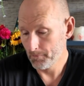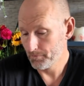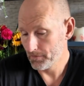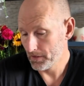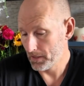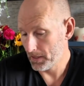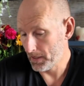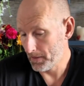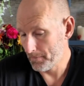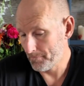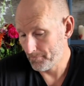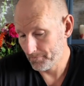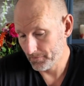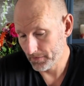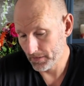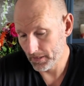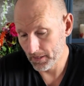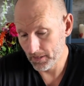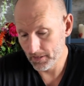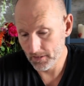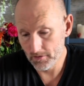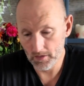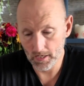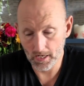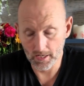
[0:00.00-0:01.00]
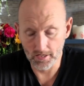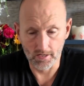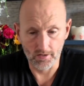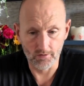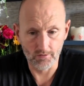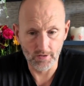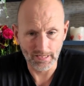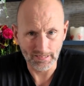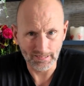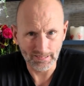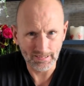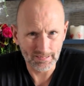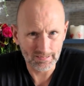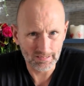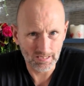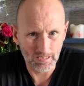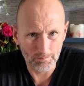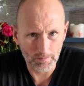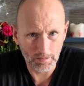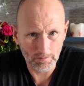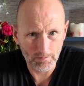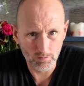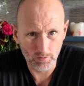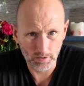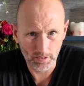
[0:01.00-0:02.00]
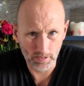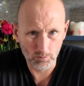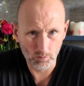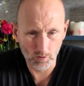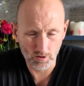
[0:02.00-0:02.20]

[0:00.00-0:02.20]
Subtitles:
And at the very least, maybe one of them